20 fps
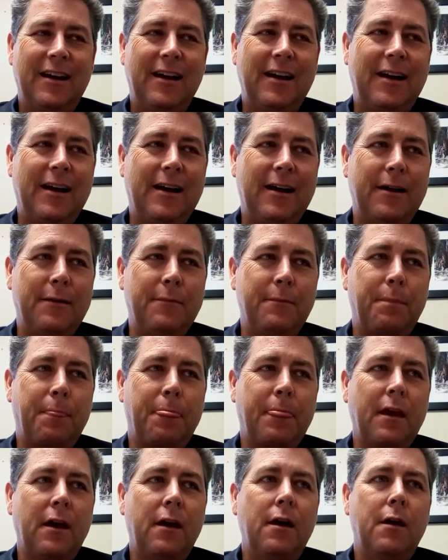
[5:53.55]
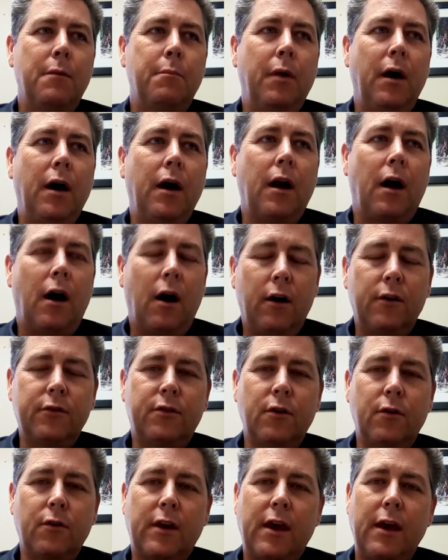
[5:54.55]
Um, but
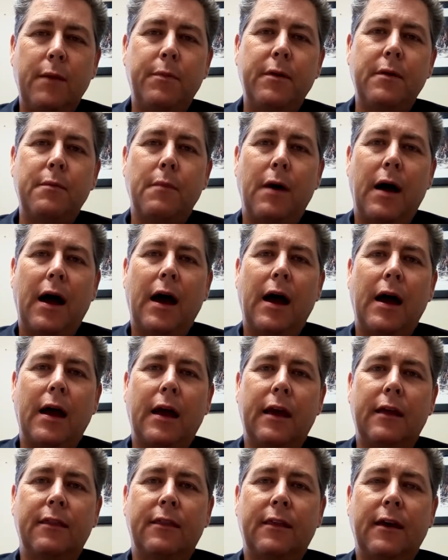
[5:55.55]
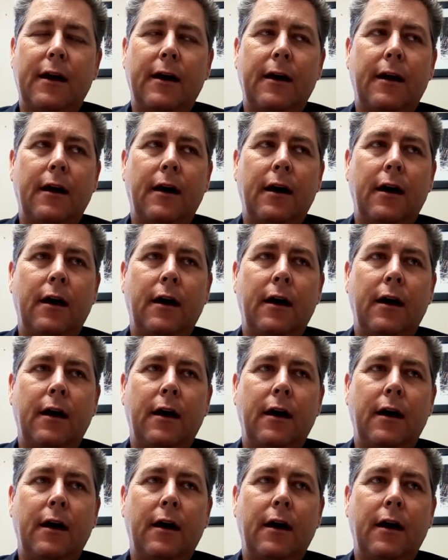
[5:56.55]
also keep in mind that